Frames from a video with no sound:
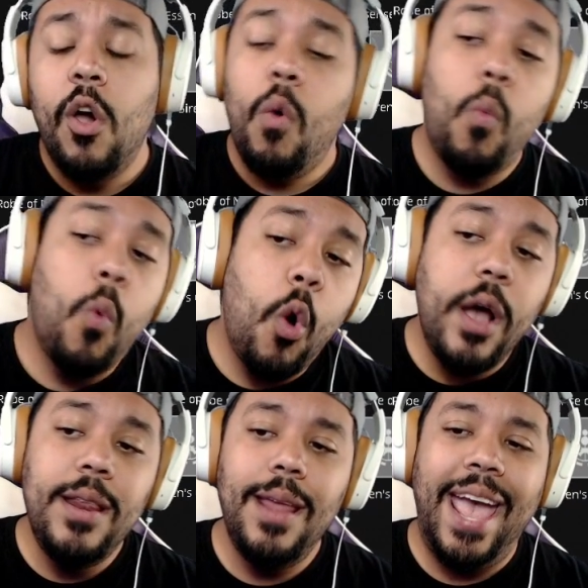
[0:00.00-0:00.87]

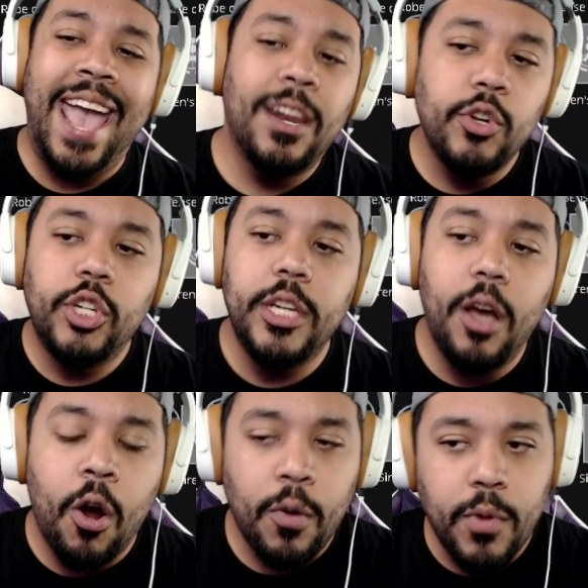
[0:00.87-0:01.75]
1 energy
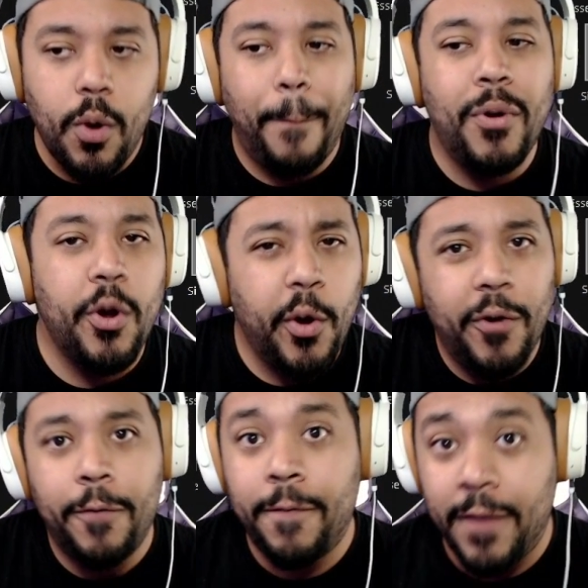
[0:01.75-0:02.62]
armor per
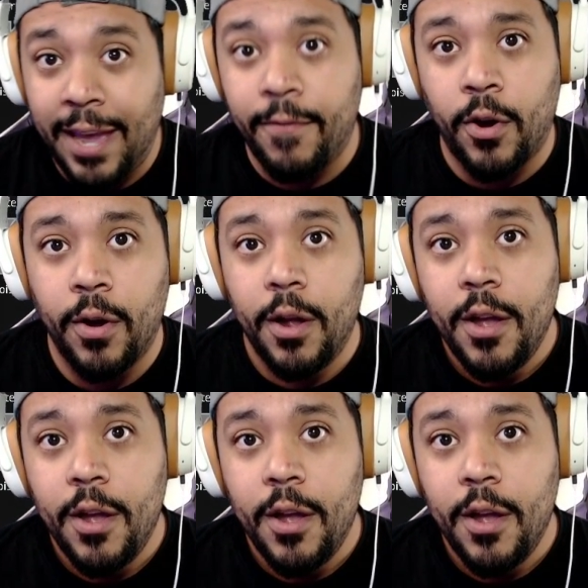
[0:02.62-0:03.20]
favor.